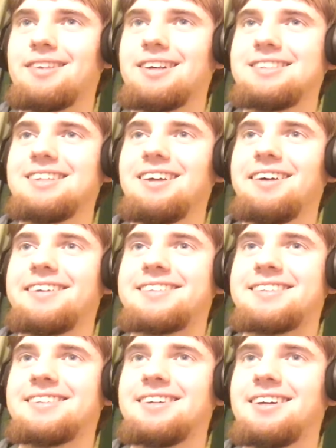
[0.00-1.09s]
That's
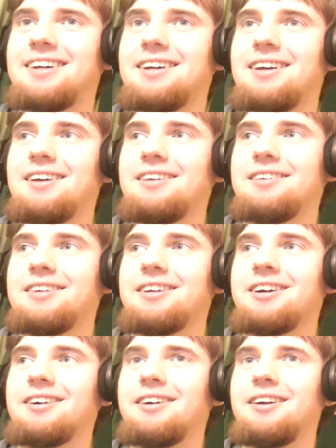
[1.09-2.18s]
nice. You
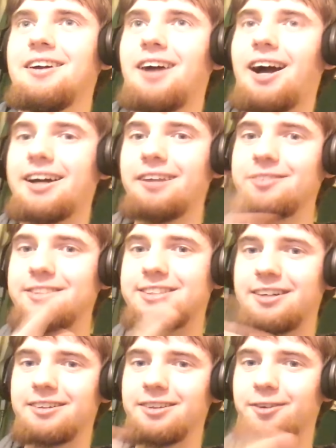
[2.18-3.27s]
know, I haven't
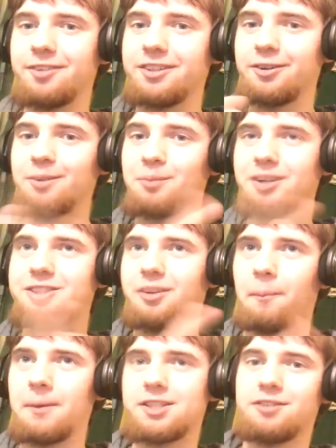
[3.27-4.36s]
seen Luffy doing much of the
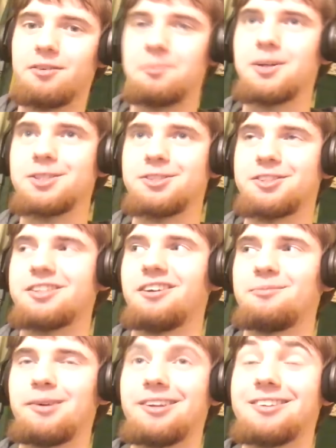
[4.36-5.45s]
picture-in-picture
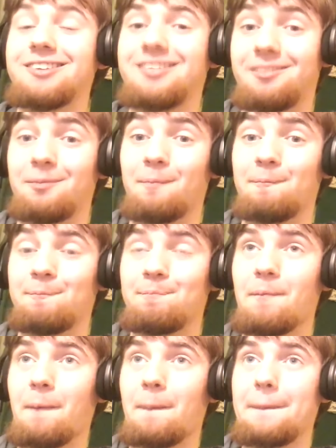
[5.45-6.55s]
stuff, but it
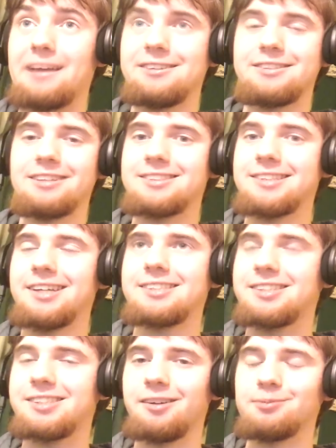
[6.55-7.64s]
is it's nice
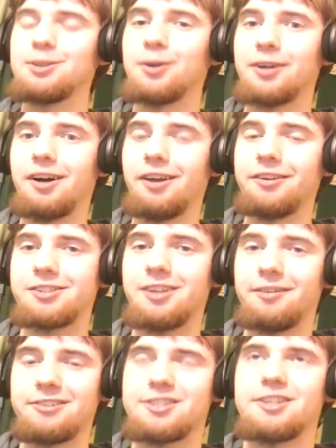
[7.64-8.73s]
to see him doing other
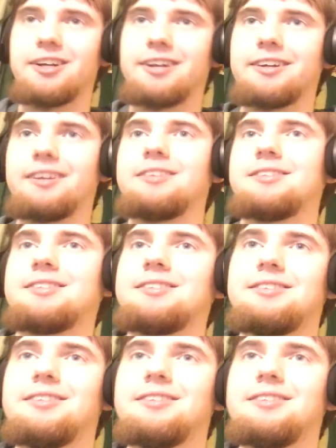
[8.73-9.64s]
stuff and shenanigans.